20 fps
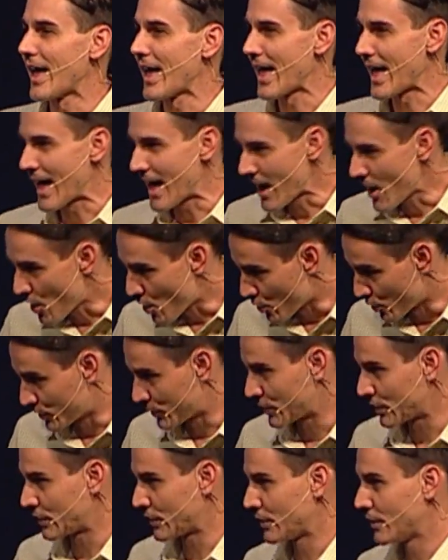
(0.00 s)

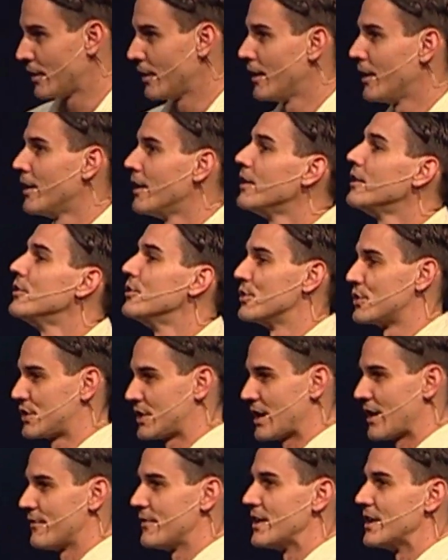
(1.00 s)
out your
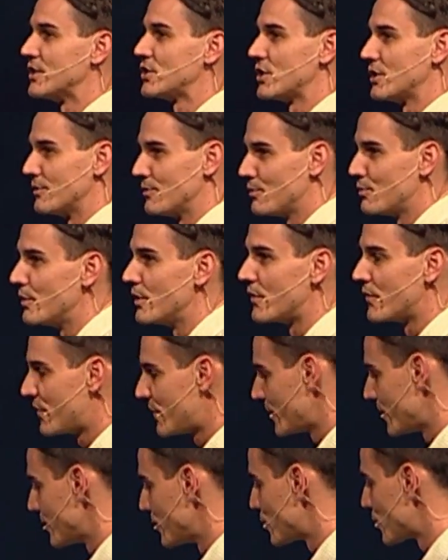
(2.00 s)
salvation with
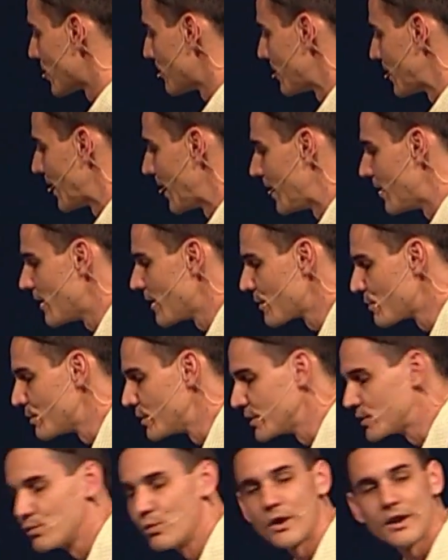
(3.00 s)
fear and trembling. In other
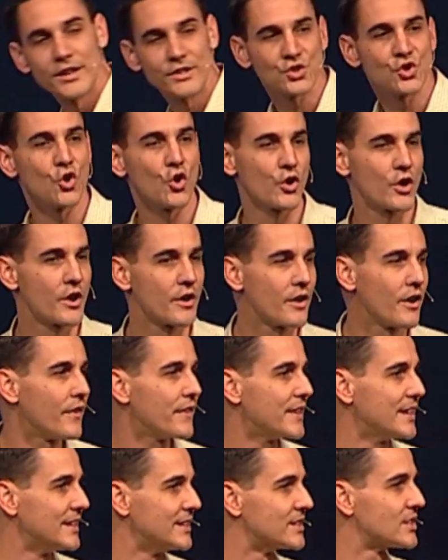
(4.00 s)
words, what has gone on on
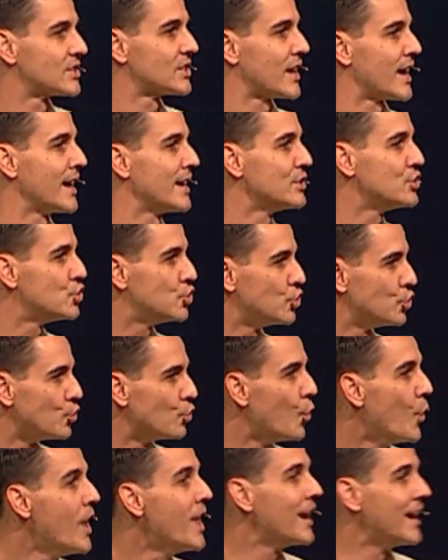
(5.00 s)
the inside
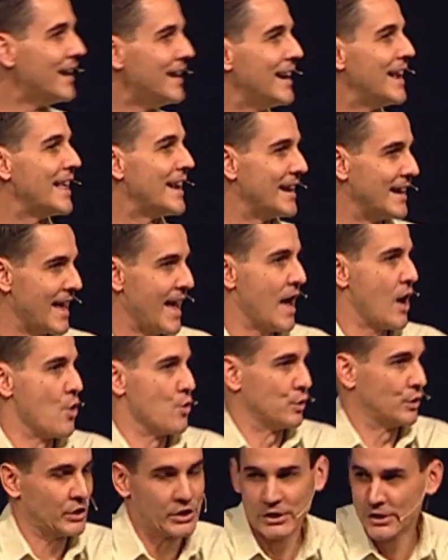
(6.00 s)
you, let it
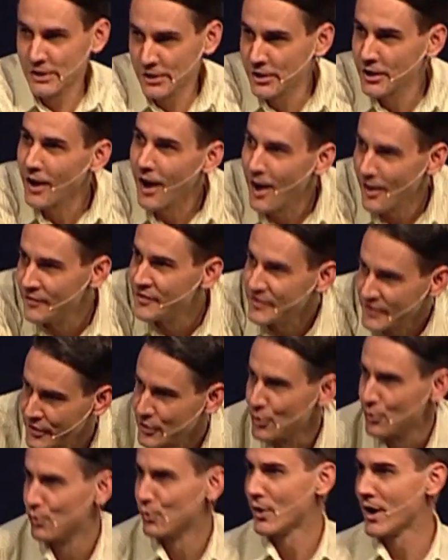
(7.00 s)
out of
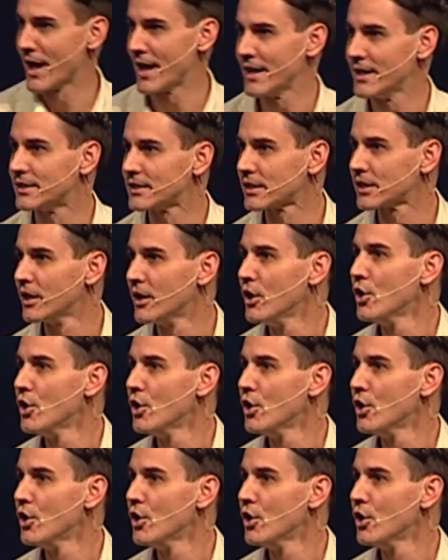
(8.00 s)
you, right?